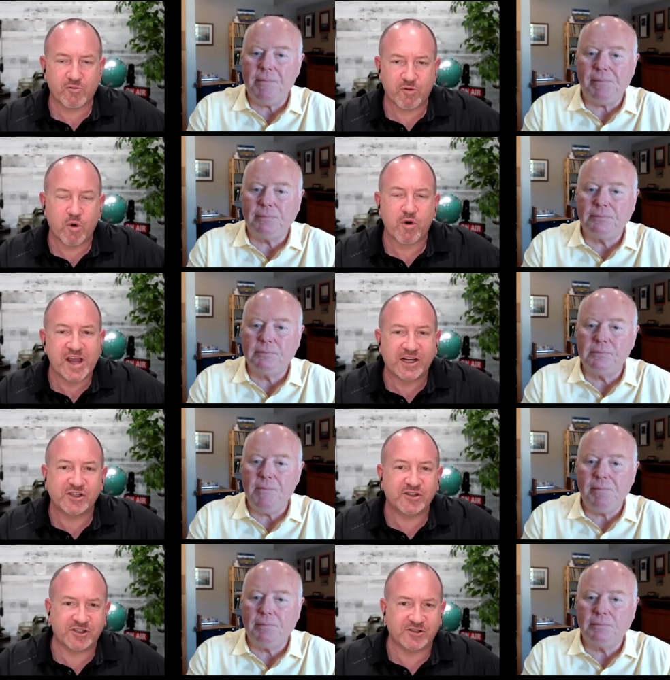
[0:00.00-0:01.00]
Speaker 1: reporting
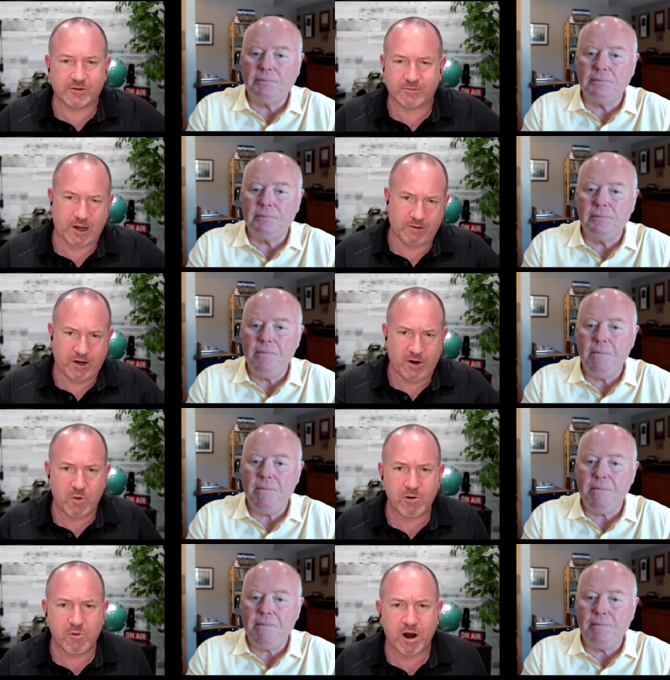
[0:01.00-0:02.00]
agencies are you know
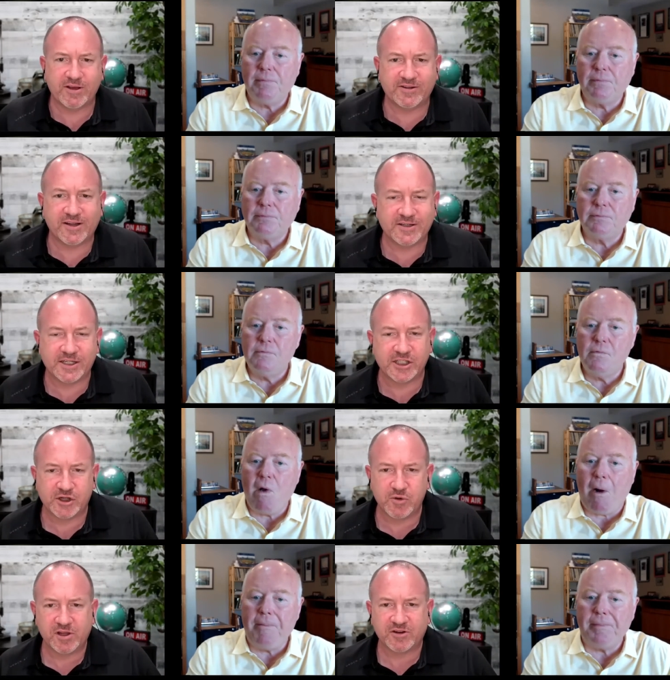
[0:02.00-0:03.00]
why, why are these entities
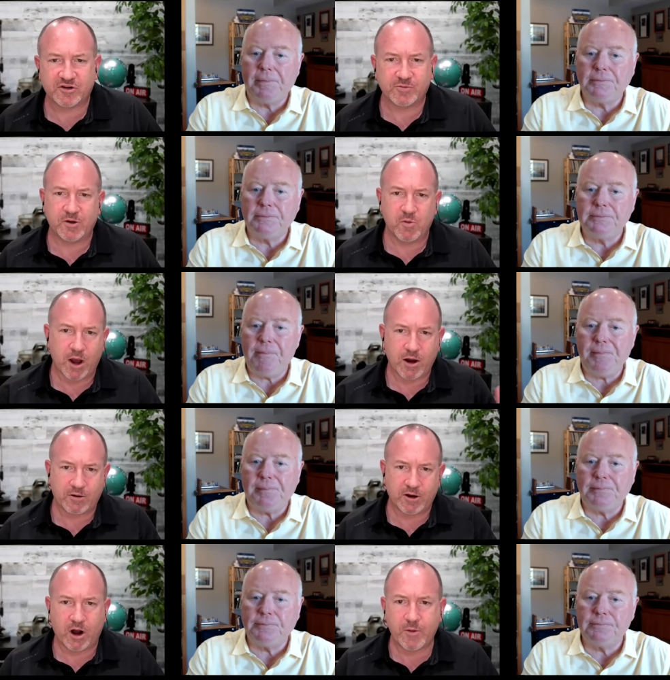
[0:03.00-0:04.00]
doing this to me why
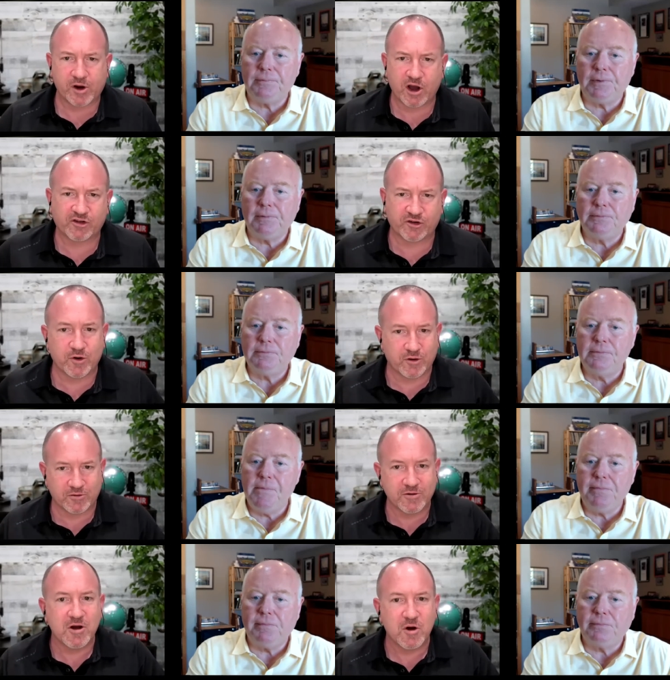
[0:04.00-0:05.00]
you know i'm a
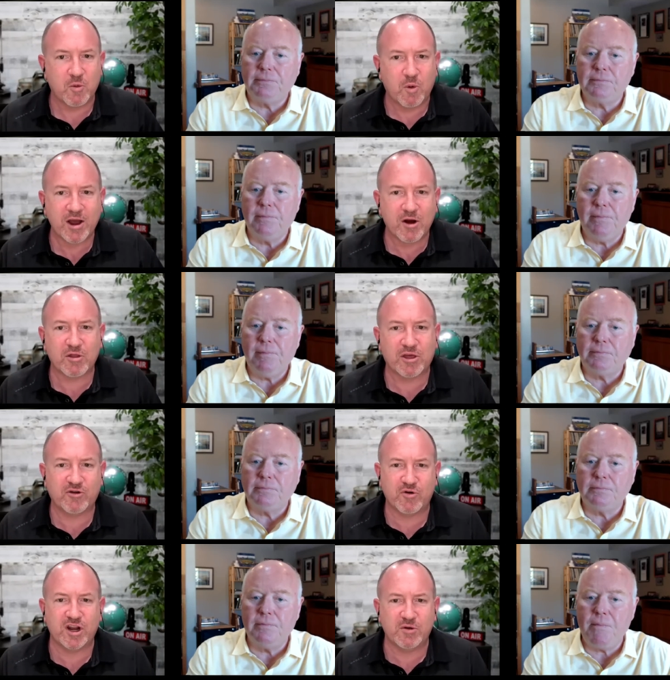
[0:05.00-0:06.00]
customer why aren't they
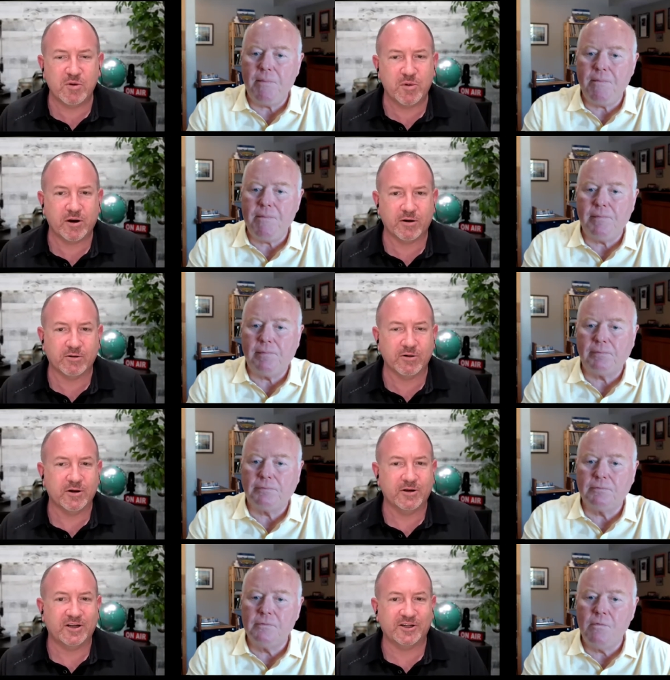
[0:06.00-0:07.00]
treating me better
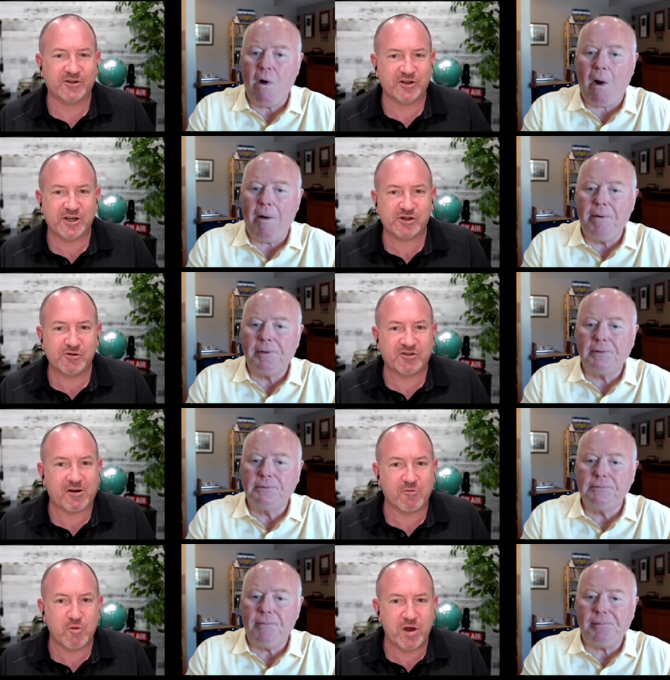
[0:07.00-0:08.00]
is the issue is
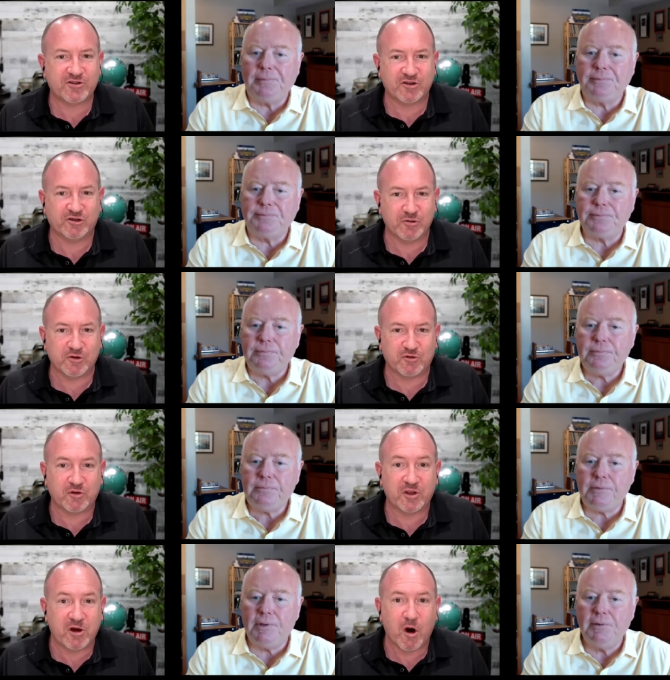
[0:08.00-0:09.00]
that we as consumers
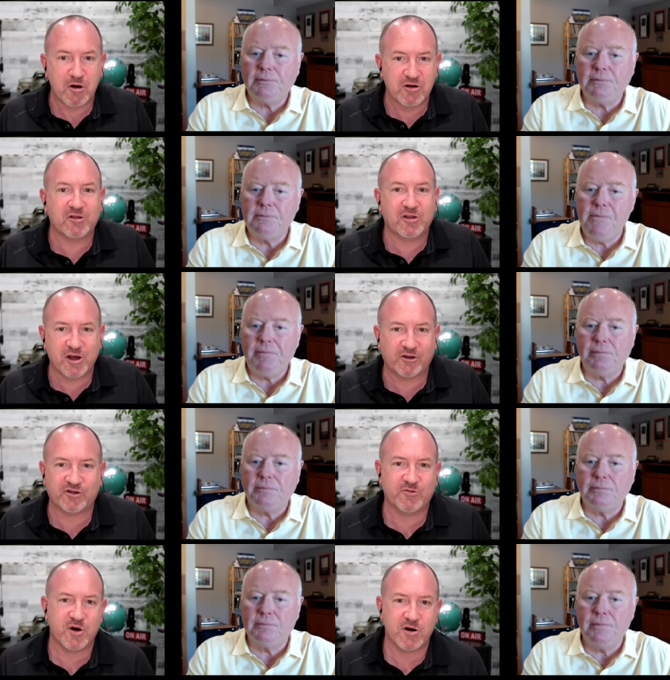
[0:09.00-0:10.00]
really aren't the
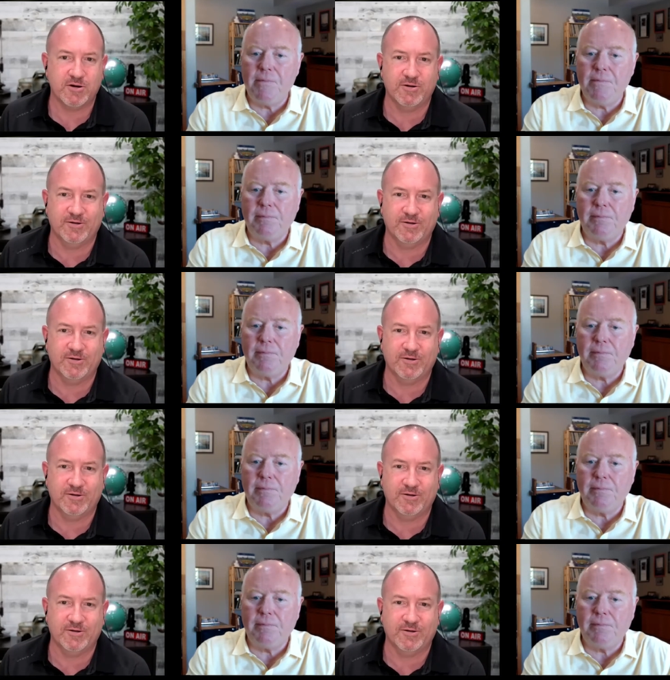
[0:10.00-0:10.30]
customer